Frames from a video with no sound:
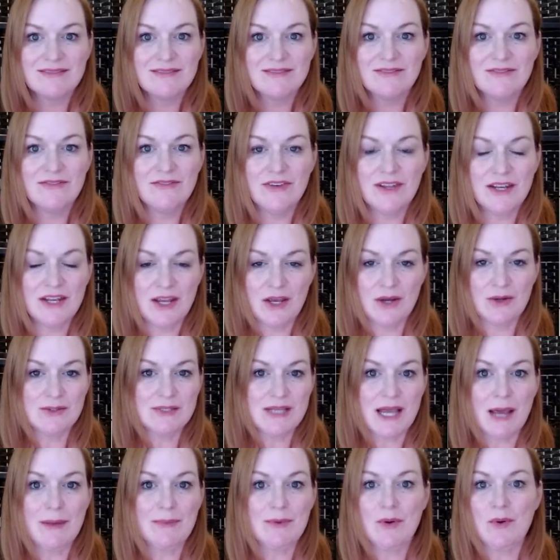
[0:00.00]
video
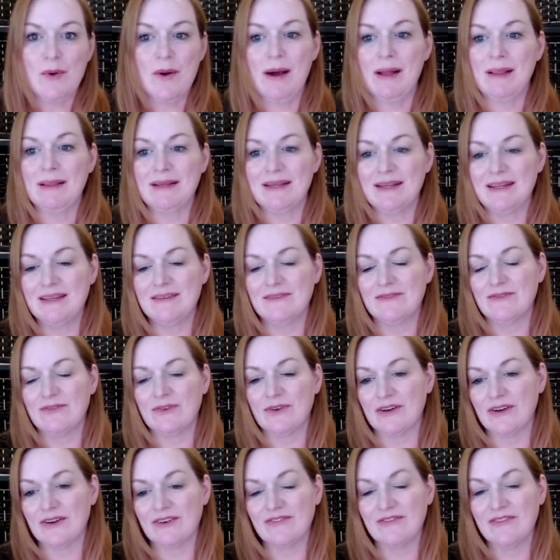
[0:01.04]
type quality
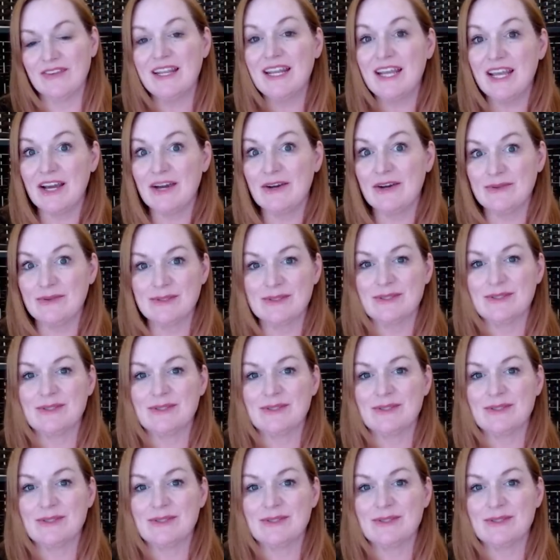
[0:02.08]
for videos.